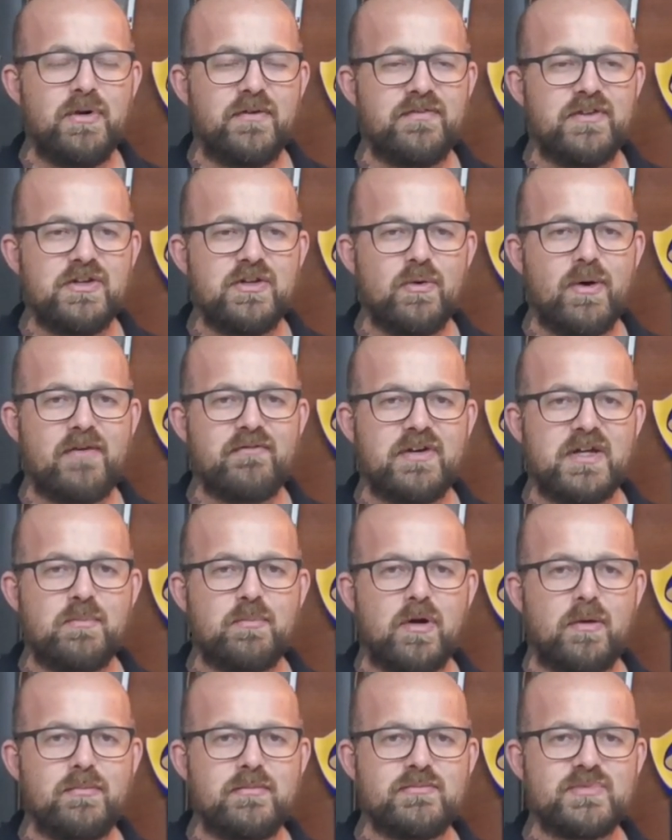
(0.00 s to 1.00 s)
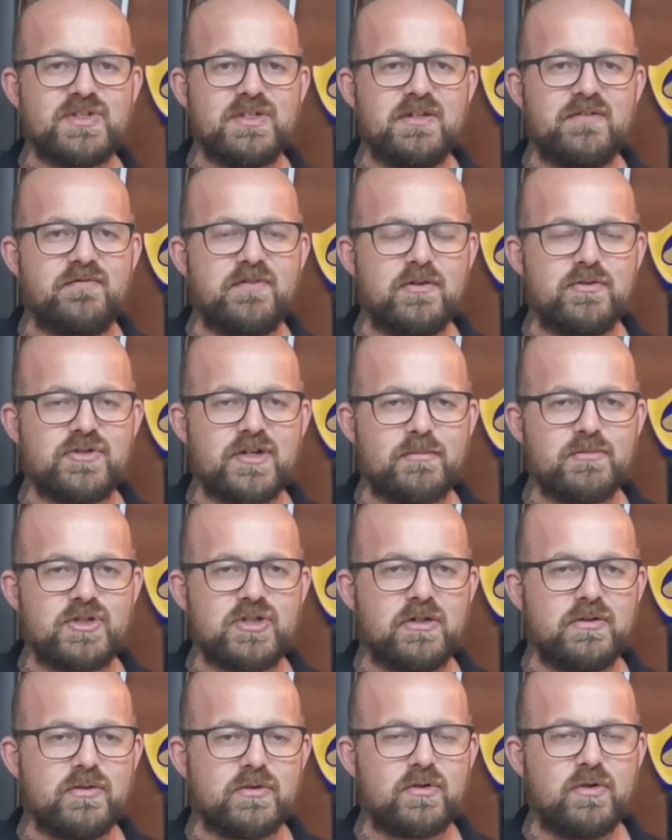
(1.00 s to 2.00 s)
But if they do have any problems in the future, I'm
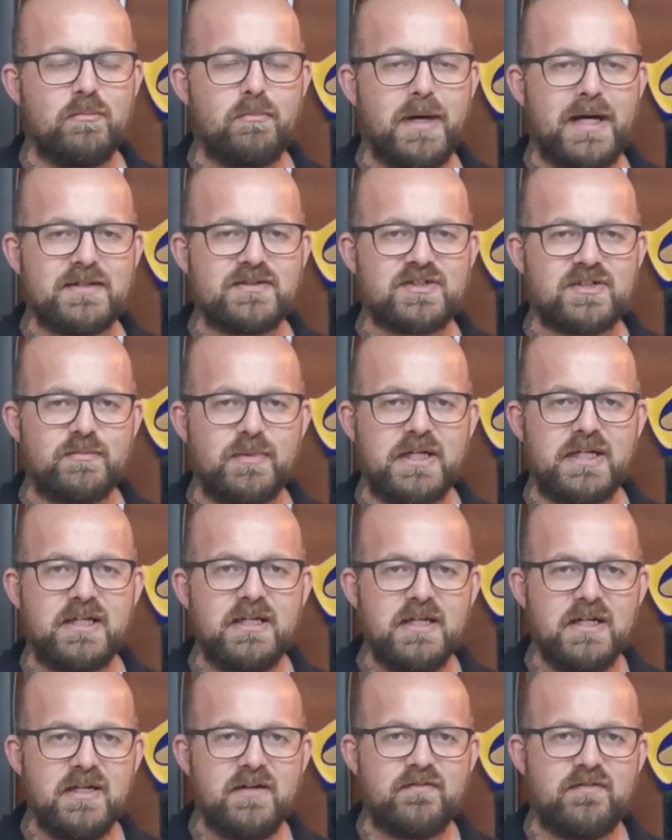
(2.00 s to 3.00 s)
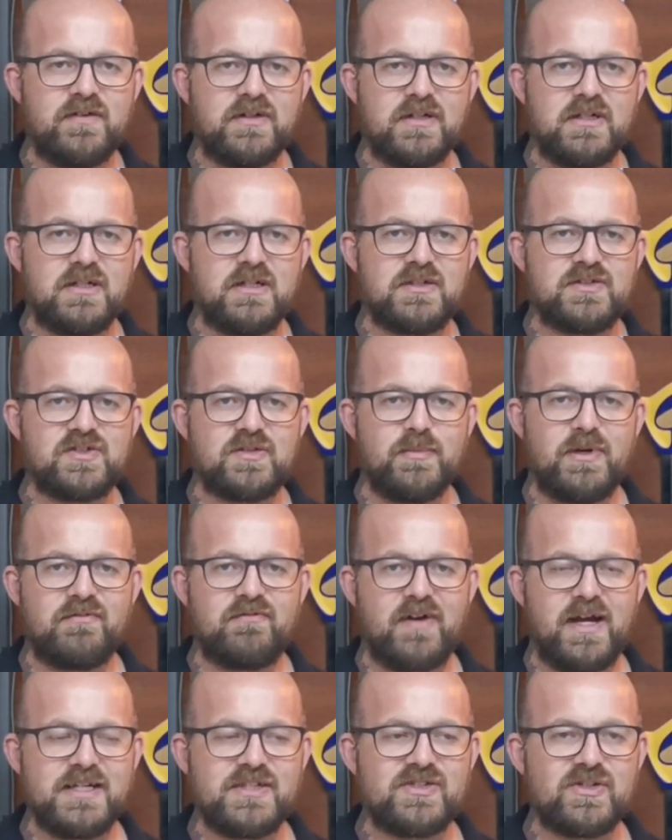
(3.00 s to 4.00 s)
sure they'll come back to me for some
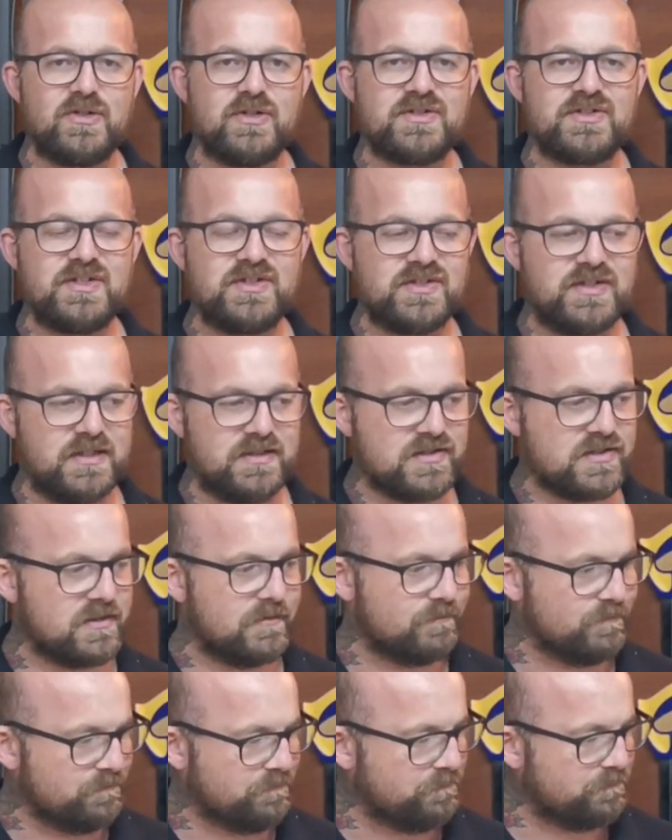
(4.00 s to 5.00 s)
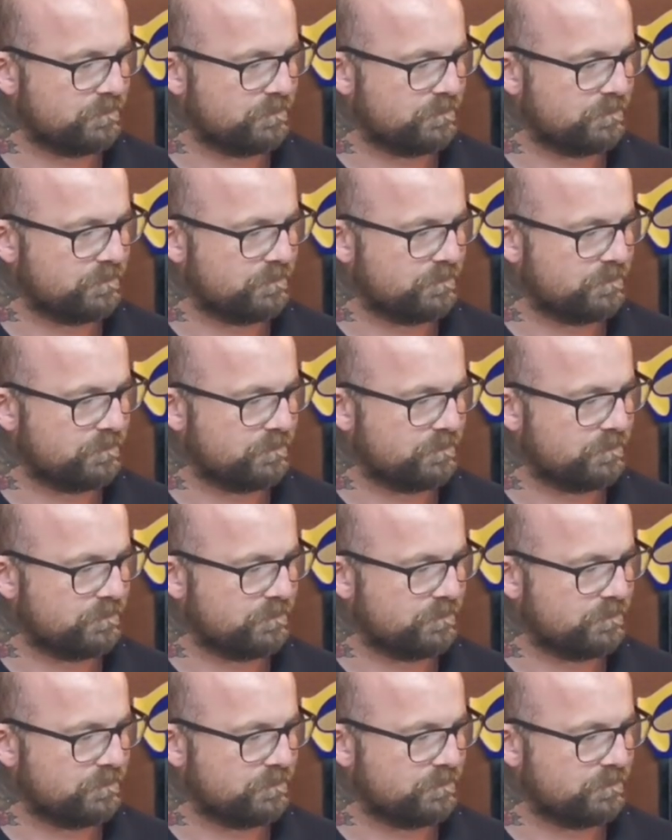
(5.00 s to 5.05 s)
advice or assistance.